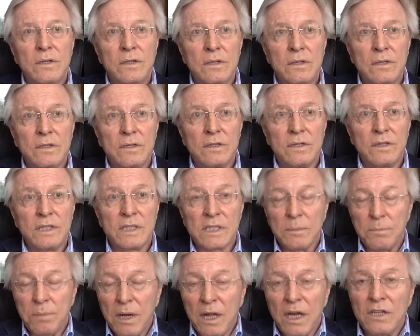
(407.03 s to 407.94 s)
that this
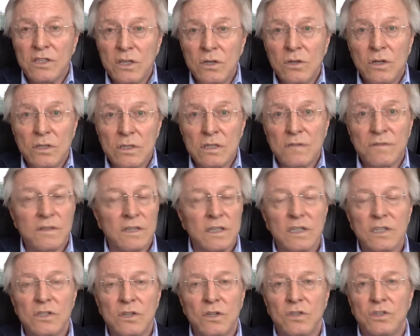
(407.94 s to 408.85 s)
applied to lots of
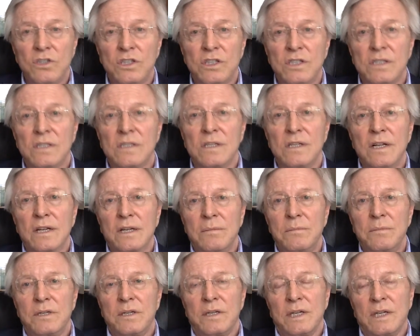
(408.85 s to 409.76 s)
things, not just to sulking
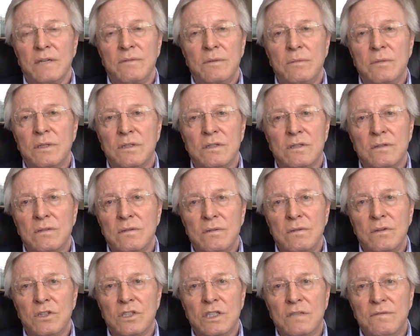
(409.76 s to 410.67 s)
behavior, but to
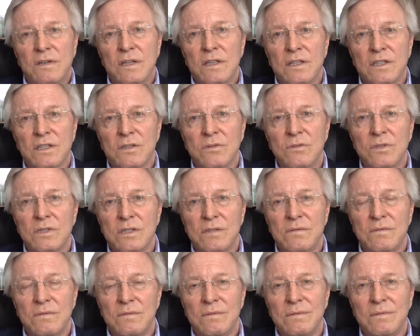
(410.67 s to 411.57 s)
lots of other sorts of
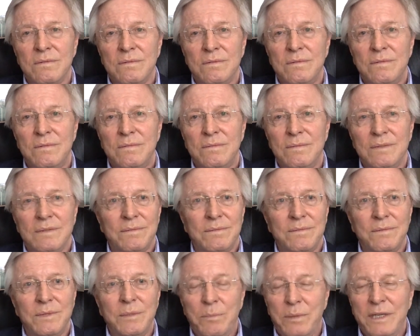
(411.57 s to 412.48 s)

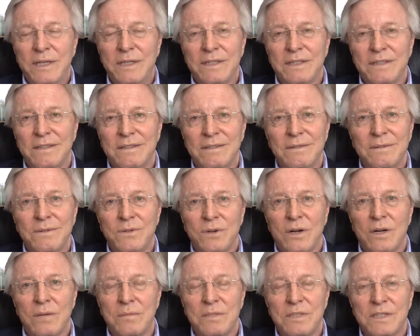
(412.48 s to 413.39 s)
repeated
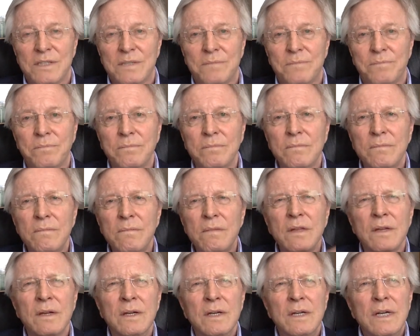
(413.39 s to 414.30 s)
dramas.
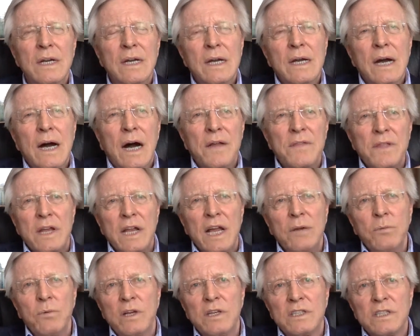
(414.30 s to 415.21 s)
And then I
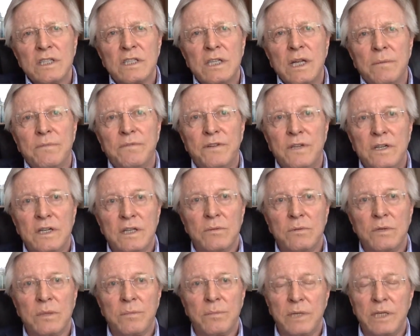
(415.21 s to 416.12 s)
went a step further
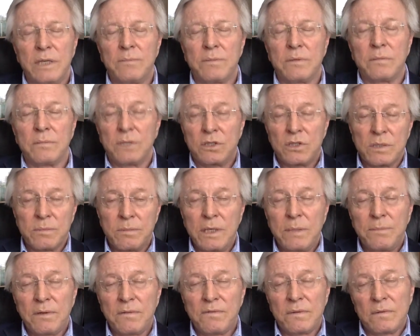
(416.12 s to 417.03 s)
with people, because
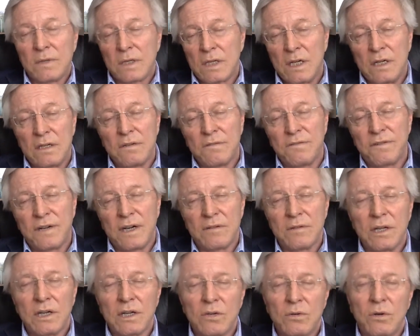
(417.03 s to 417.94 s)
people kind of found
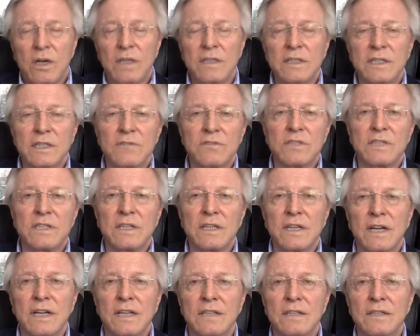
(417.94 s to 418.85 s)
that quite an interesting
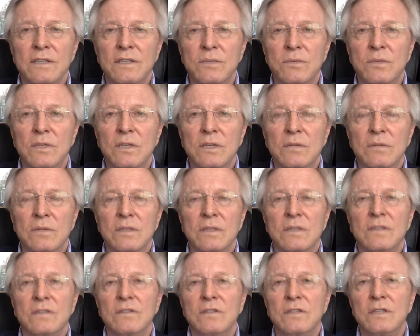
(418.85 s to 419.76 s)
idea to work with.
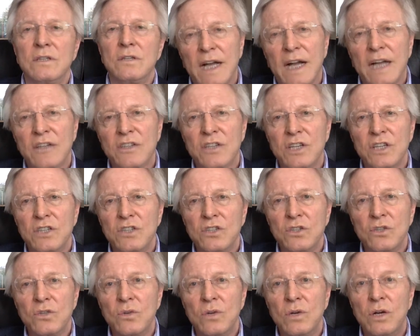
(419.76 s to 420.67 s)
You actually
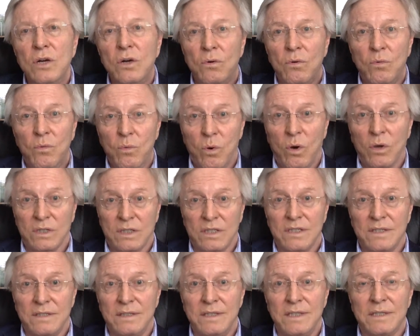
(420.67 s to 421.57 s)
do want
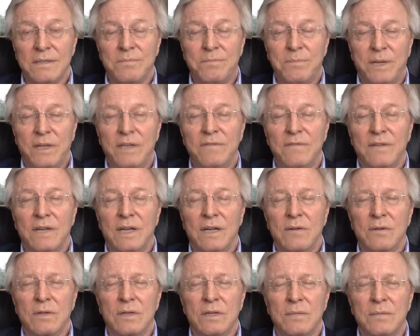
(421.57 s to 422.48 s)
this painful
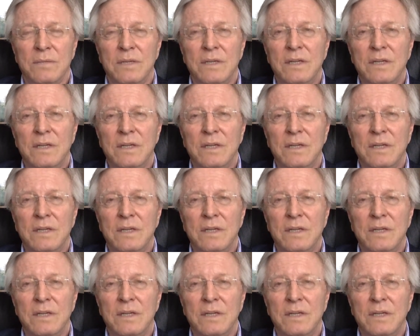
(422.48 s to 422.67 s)
outcome.